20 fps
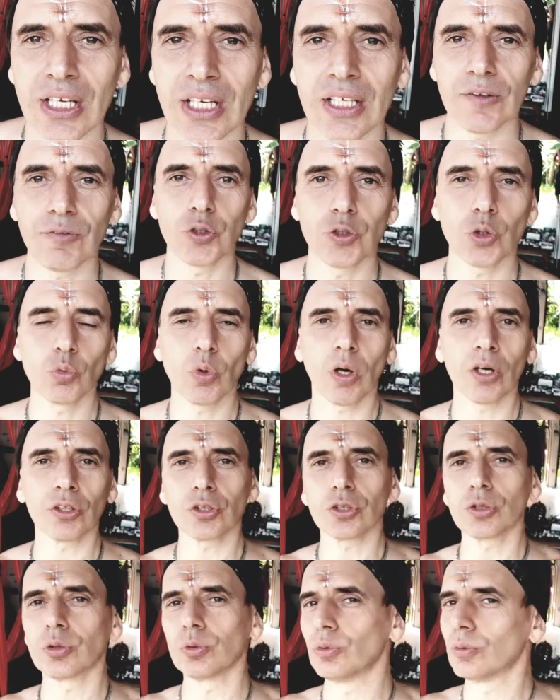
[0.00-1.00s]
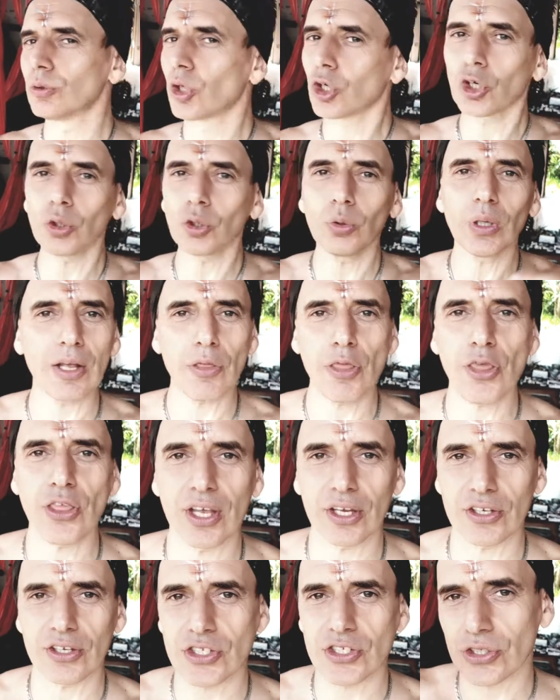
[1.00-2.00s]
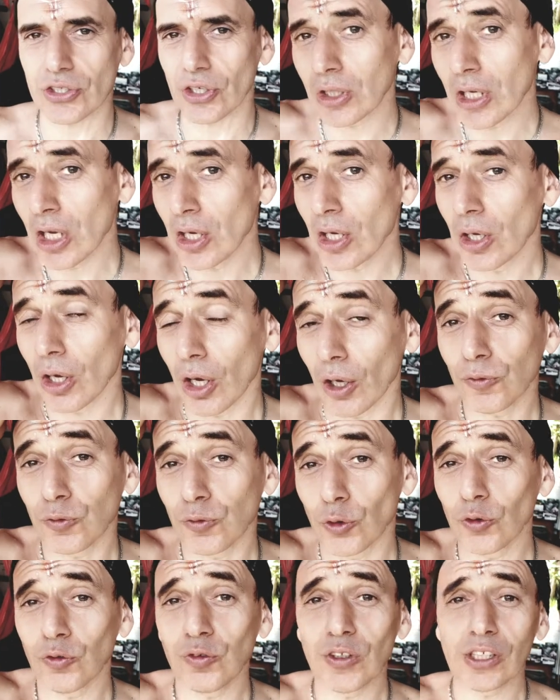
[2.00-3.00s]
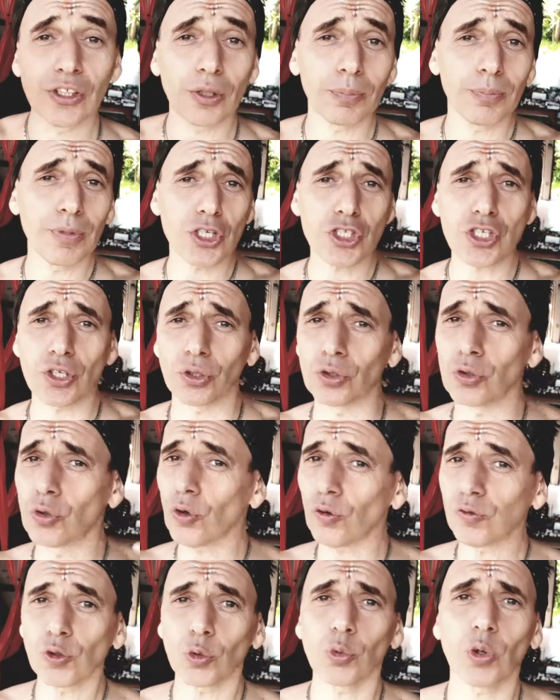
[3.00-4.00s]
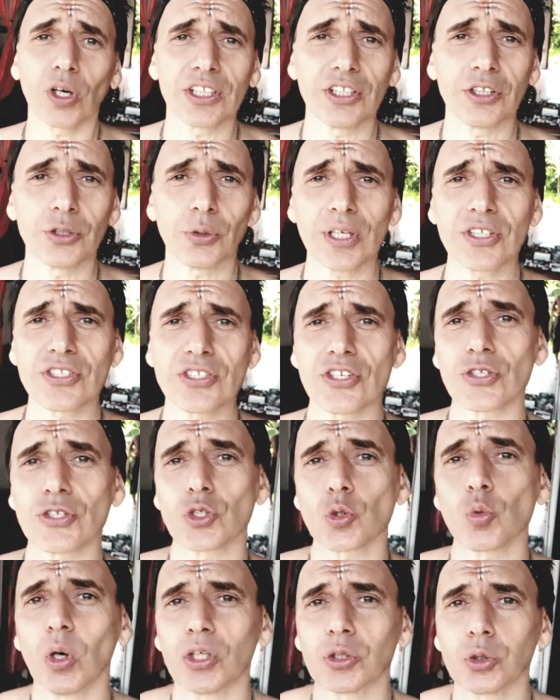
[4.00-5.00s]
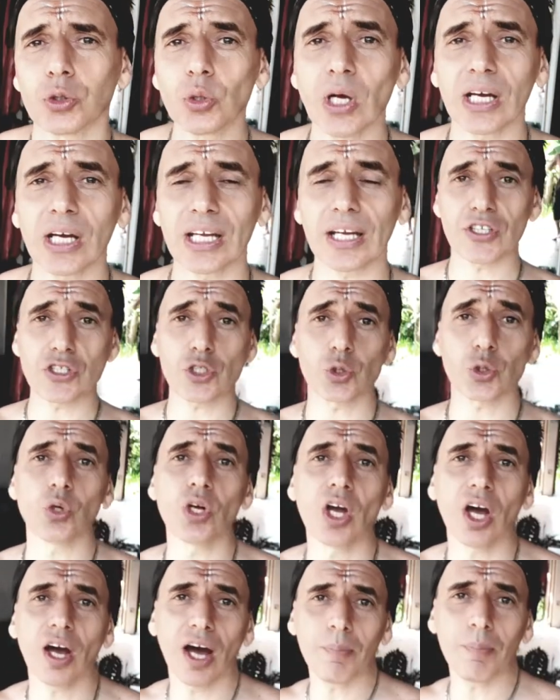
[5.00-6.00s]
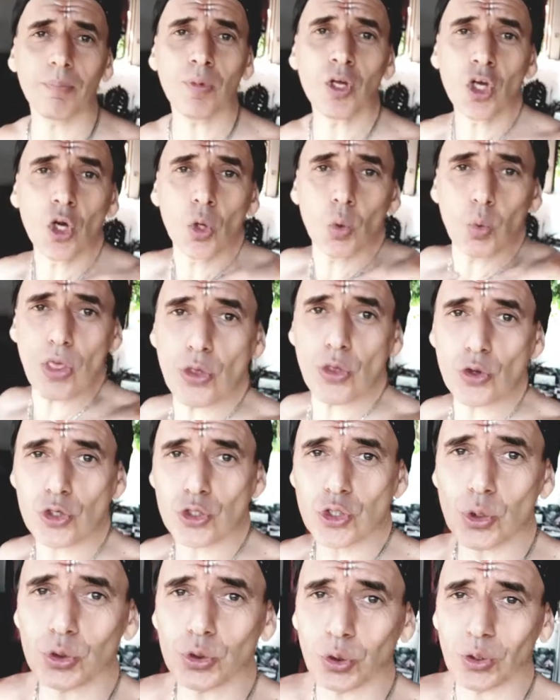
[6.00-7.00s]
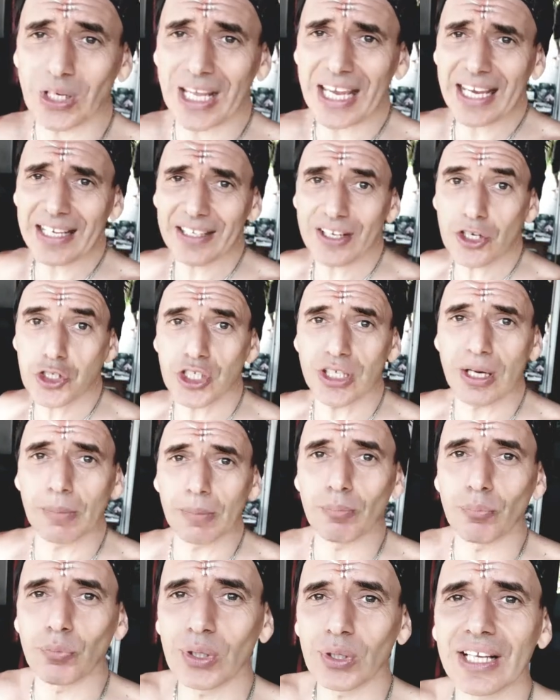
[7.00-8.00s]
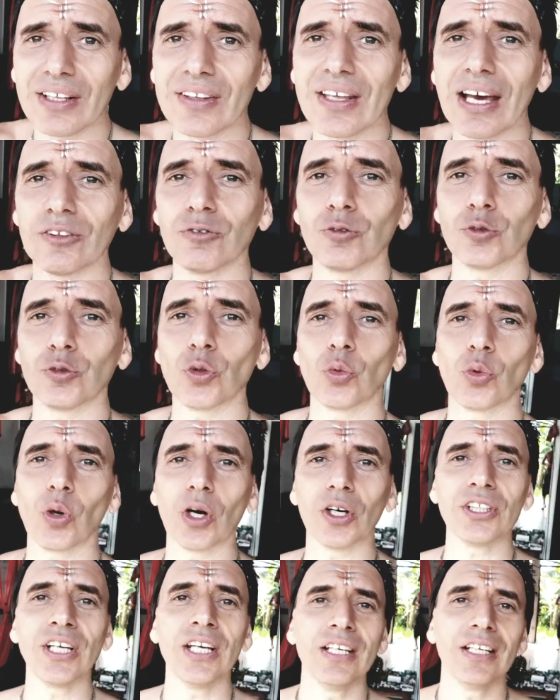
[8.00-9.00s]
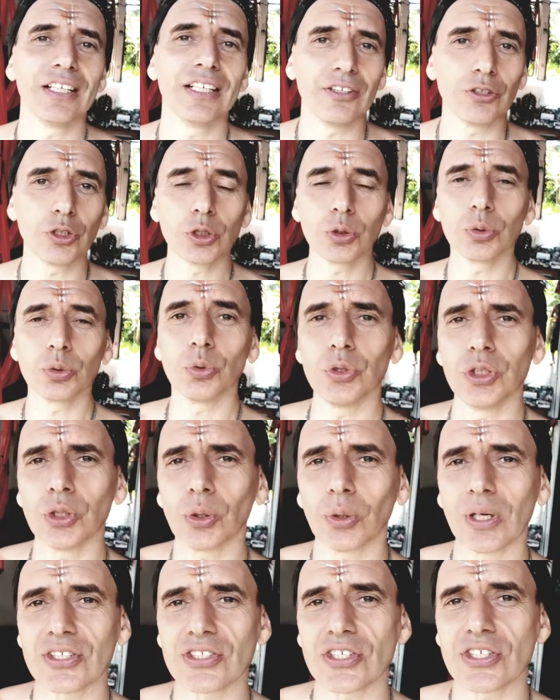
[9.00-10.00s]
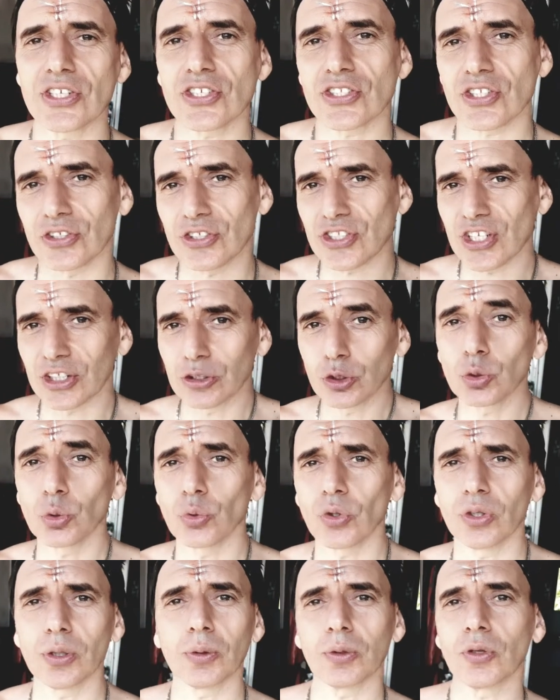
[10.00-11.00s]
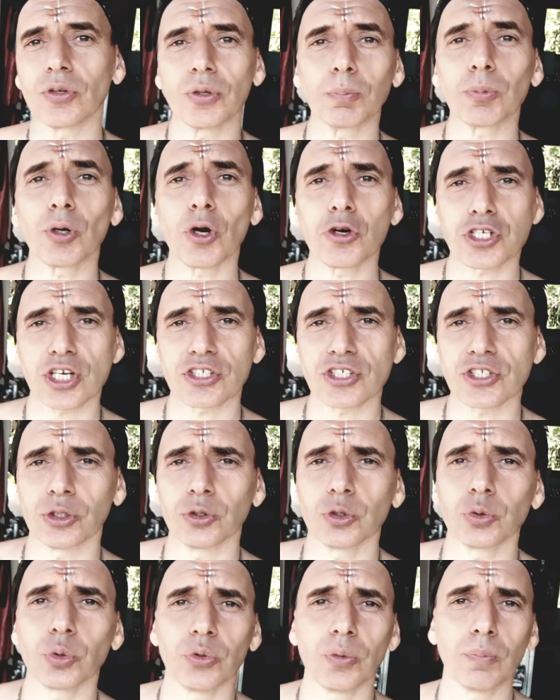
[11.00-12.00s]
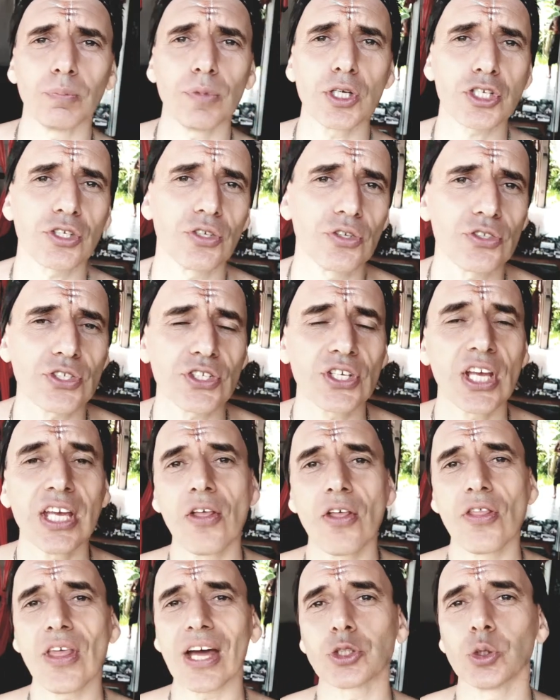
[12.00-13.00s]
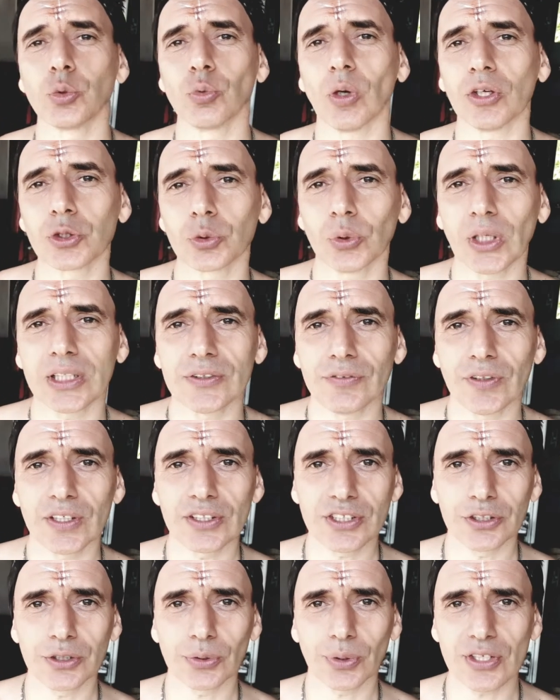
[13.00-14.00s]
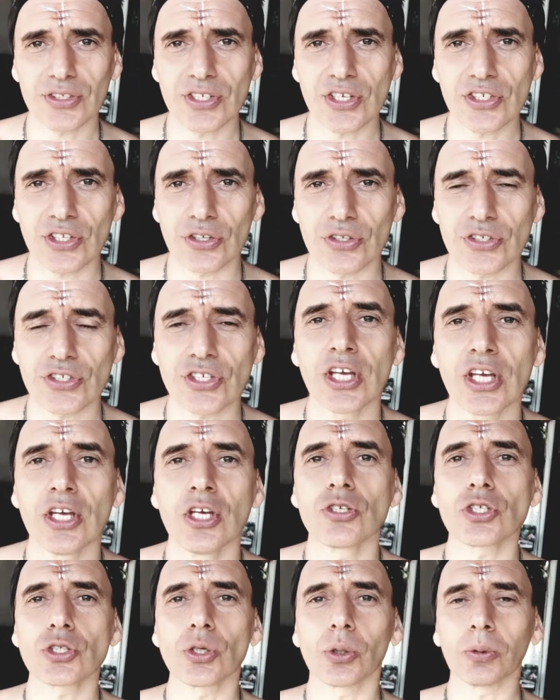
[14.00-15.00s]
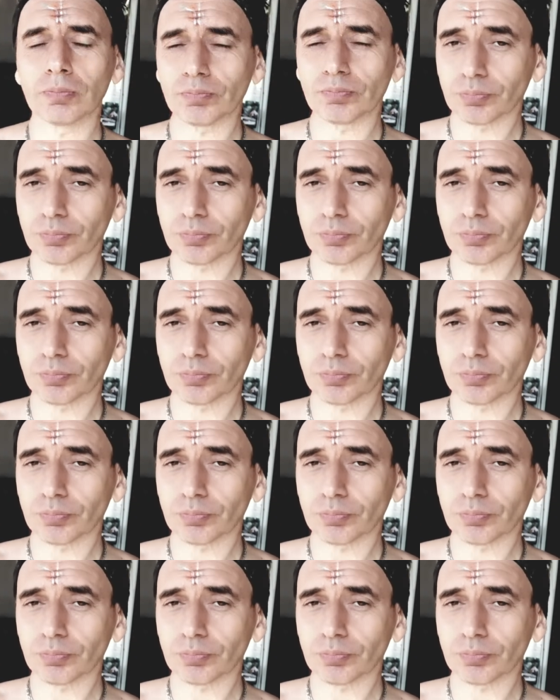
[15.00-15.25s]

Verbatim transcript: If you want to create things, uh, uh, fulfill your mission, go forward in your existence, what you have is to come with a certain energy and bring that forward into your existence, into the, the projects, into the missions that you want to activate in your your existence. So,